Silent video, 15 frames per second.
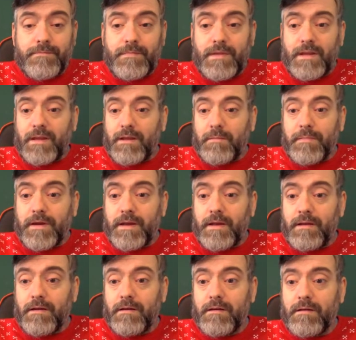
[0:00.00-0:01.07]
eBay.
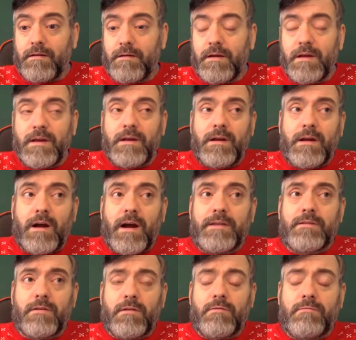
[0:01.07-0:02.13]
I
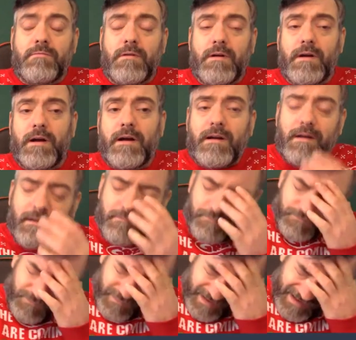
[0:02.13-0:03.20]
don't know.
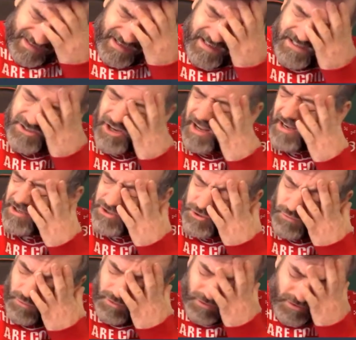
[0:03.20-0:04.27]
I did challenge you
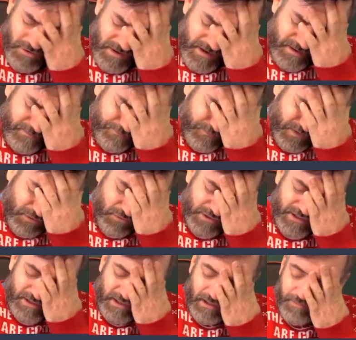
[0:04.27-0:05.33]
all earlier. Go to
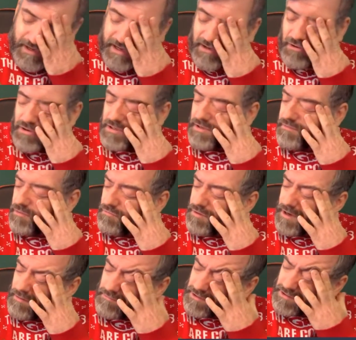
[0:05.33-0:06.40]
your eBay and look at your view
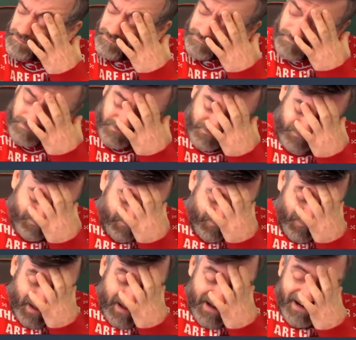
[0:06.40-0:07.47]
count.
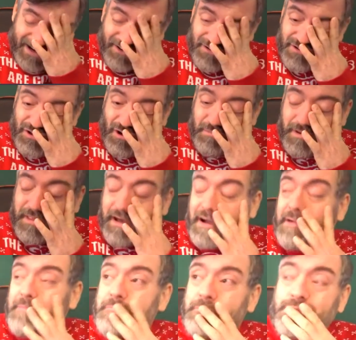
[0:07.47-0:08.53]
And on top of that,
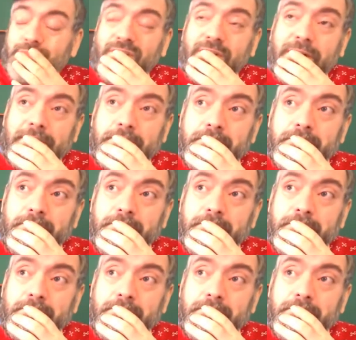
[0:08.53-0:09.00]
right,